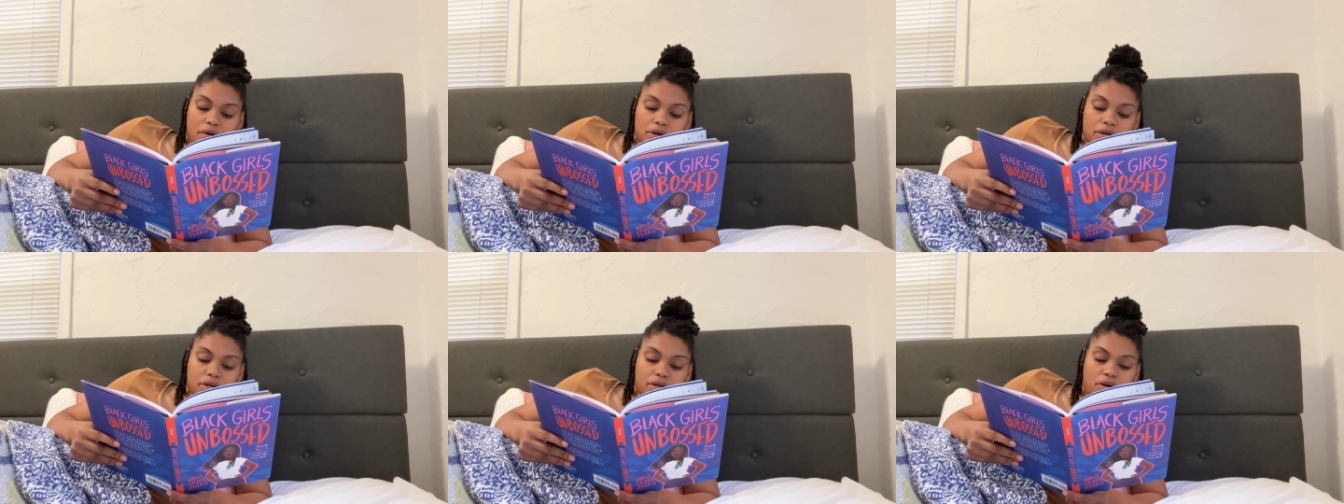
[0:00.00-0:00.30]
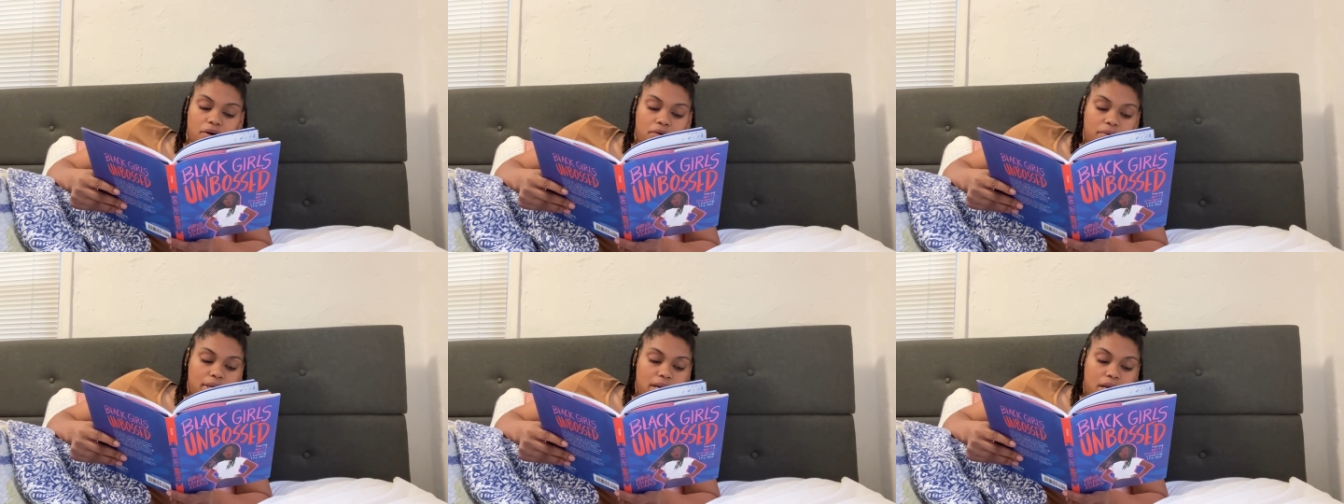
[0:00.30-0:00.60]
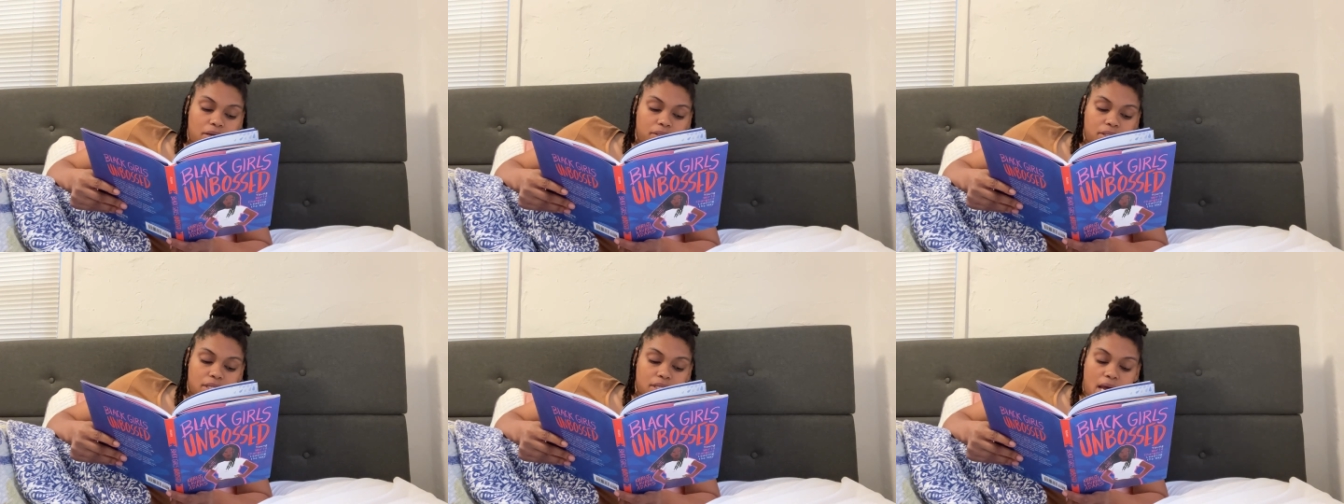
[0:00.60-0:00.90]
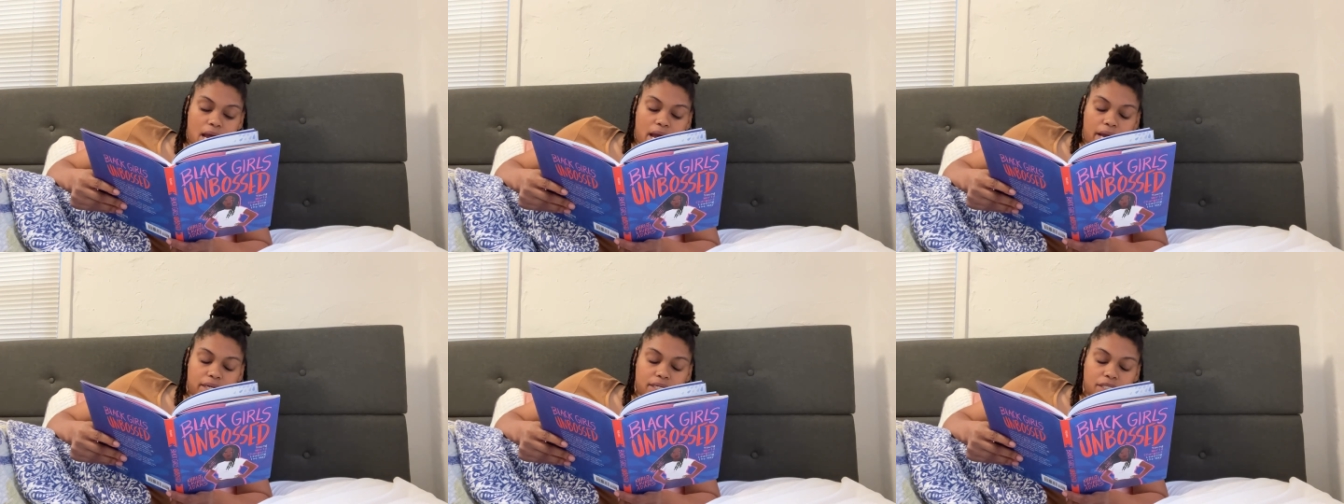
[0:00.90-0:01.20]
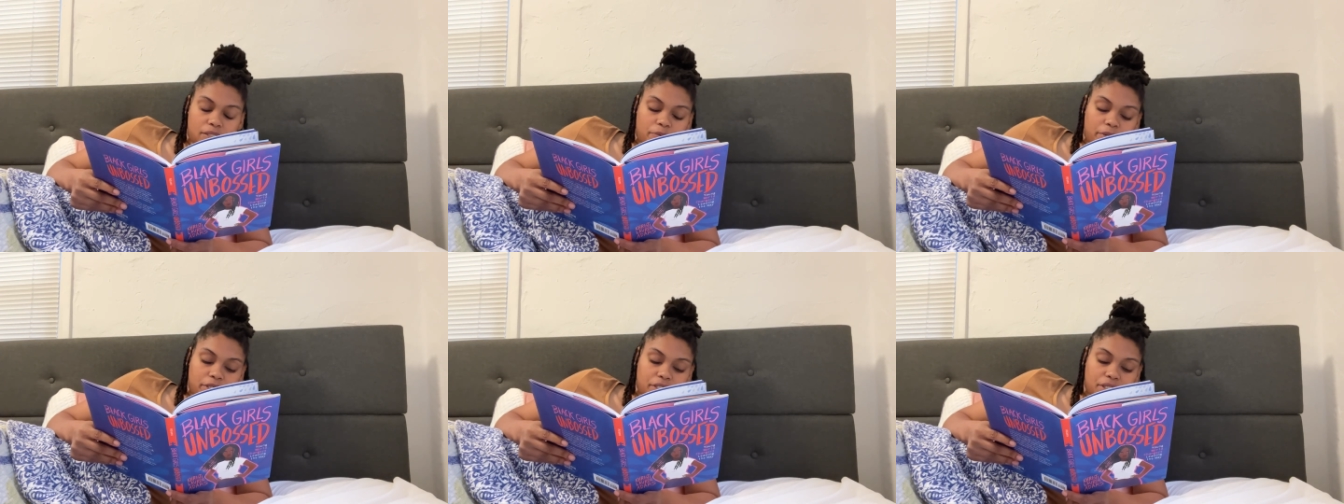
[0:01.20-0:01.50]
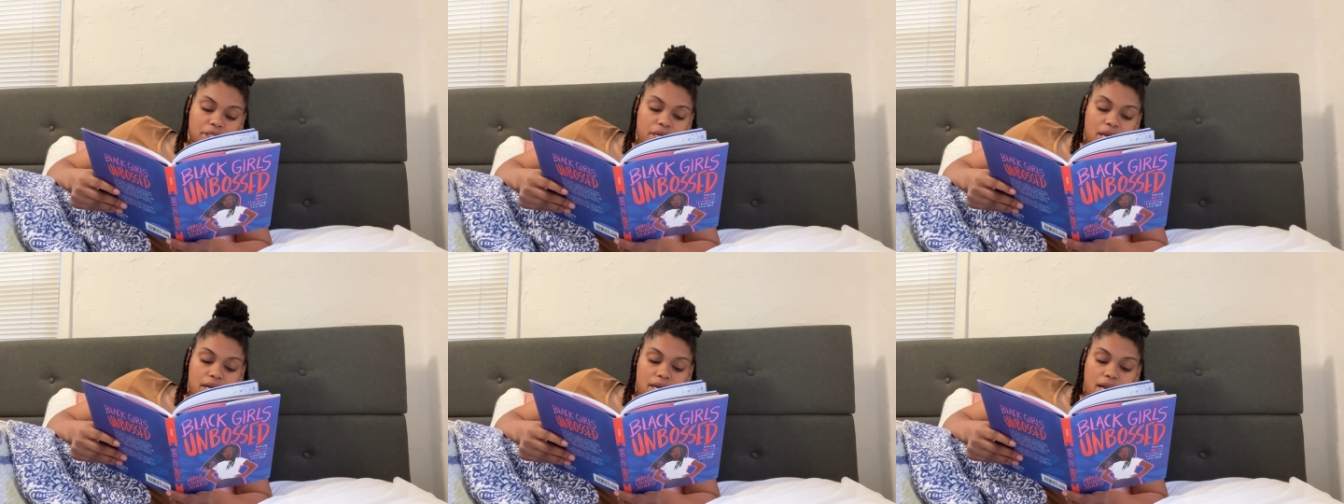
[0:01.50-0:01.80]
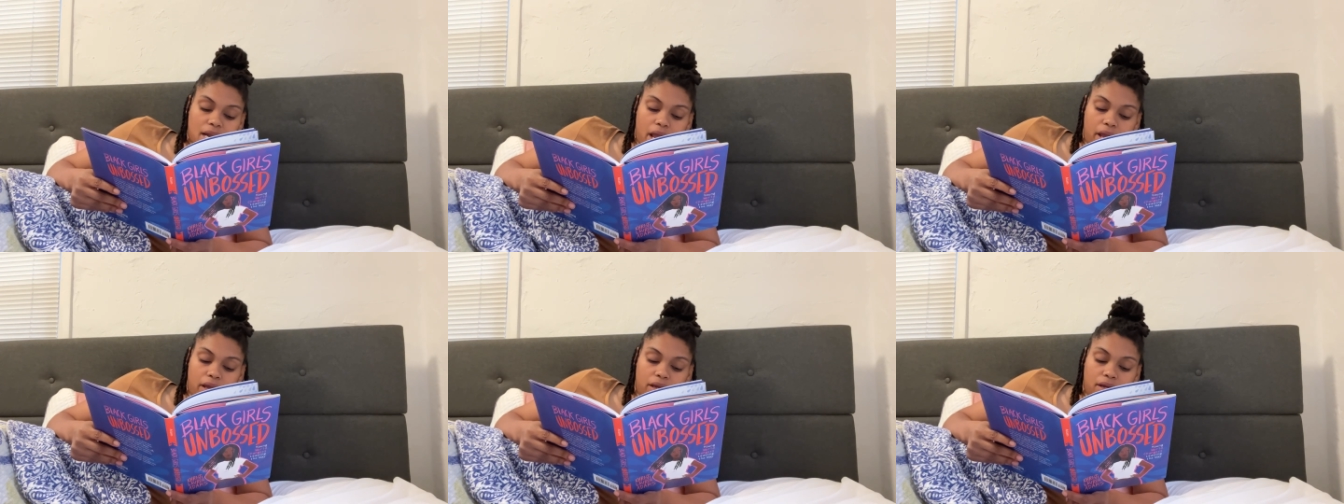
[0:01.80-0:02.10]
her going outside, especially at
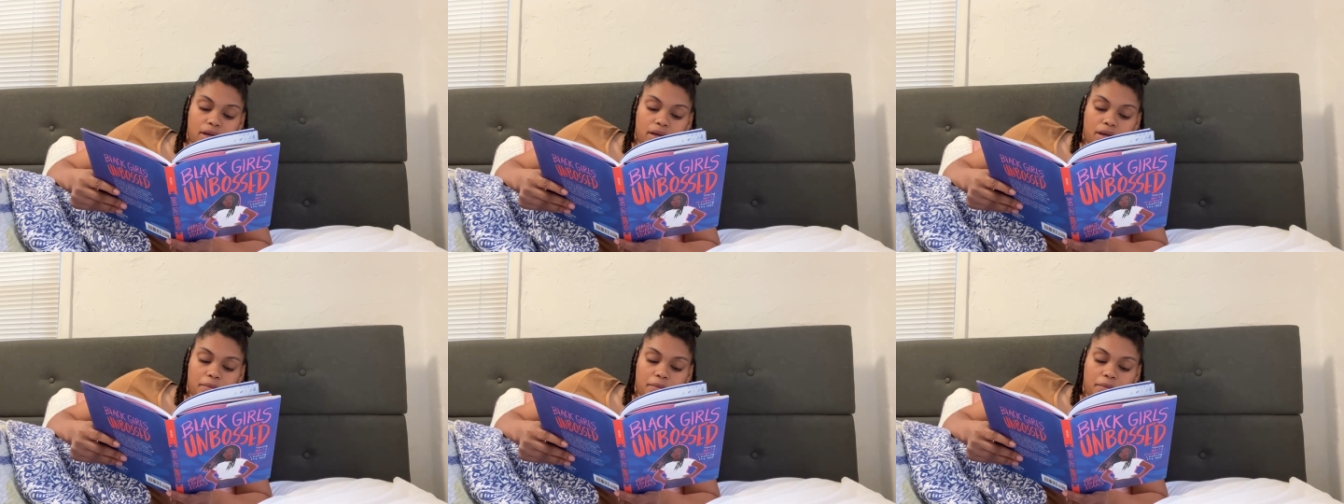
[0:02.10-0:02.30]
night,